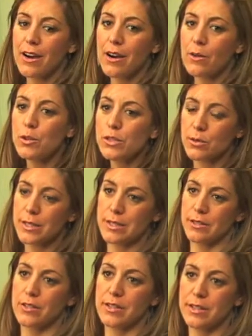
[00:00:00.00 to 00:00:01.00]
was always
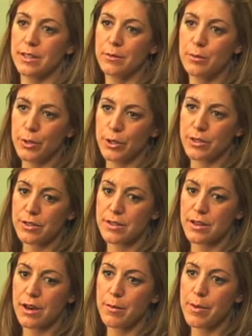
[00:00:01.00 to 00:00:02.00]
interested in books
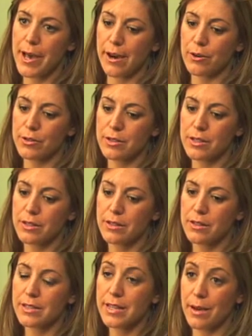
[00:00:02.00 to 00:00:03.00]
about
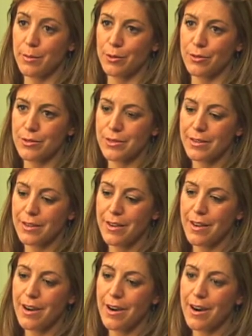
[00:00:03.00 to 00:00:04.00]
taboos.
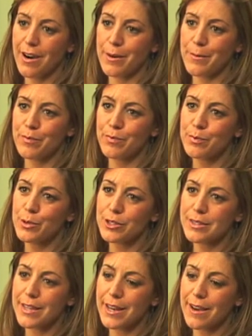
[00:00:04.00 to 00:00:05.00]

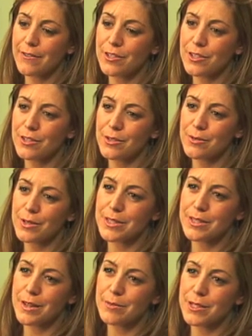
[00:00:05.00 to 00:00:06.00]
Books that have to do with
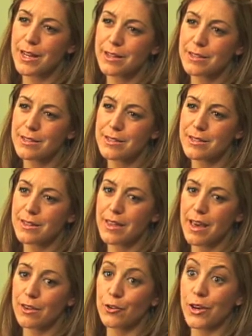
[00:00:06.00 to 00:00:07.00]
subjects
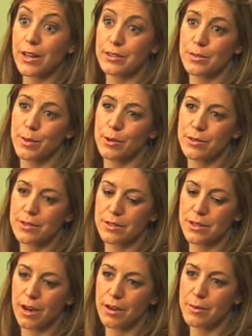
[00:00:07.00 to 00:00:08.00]
that you're not supposed to
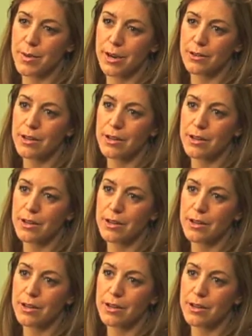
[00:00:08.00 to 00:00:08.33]
talk about.